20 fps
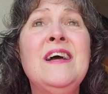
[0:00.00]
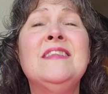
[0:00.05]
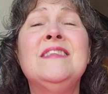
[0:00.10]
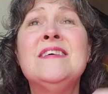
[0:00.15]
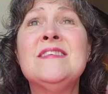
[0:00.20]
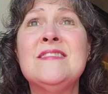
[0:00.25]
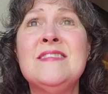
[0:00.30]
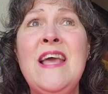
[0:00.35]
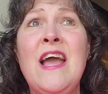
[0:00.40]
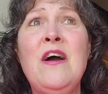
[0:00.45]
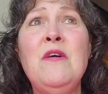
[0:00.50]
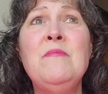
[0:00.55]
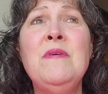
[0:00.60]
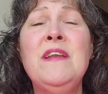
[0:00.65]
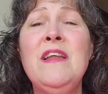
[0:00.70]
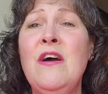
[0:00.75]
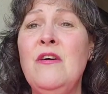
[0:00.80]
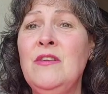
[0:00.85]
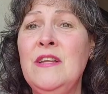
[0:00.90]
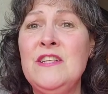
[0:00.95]
The
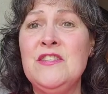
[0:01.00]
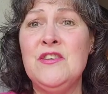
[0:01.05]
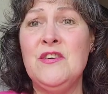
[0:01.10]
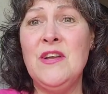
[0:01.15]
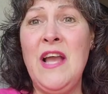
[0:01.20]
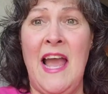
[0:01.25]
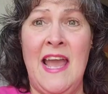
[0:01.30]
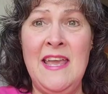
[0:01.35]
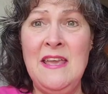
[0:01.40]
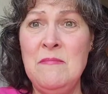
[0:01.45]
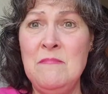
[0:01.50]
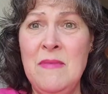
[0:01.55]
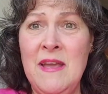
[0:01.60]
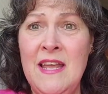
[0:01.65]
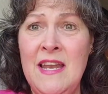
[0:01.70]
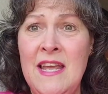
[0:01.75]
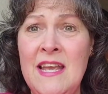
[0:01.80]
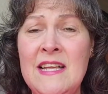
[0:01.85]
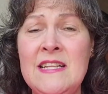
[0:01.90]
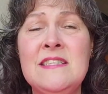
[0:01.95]
salmon only took eight
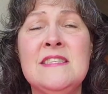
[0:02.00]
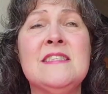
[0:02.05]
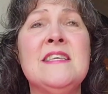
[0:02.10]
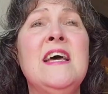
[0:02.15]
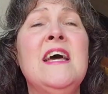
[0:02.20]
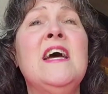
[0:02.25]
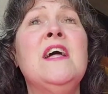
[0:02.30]
minutes.